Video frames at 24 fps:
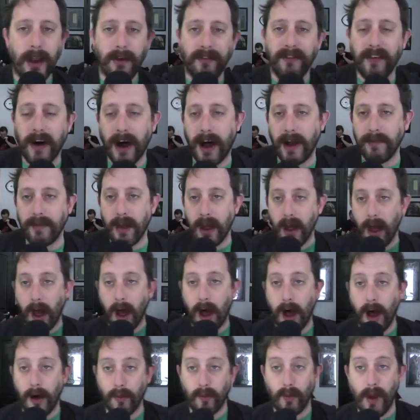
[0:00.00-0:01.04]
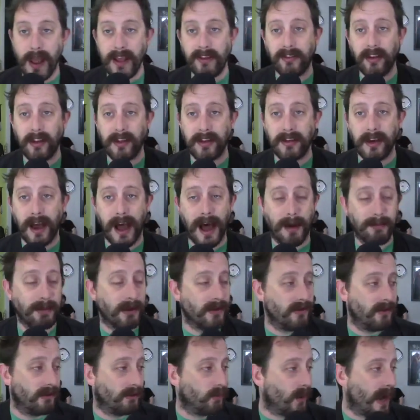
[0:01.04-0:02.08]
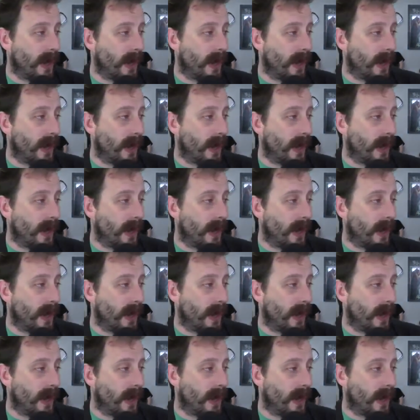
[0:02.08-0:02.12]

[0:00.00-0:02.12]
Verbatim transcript: Auto 5, uh, Race to the Top. Just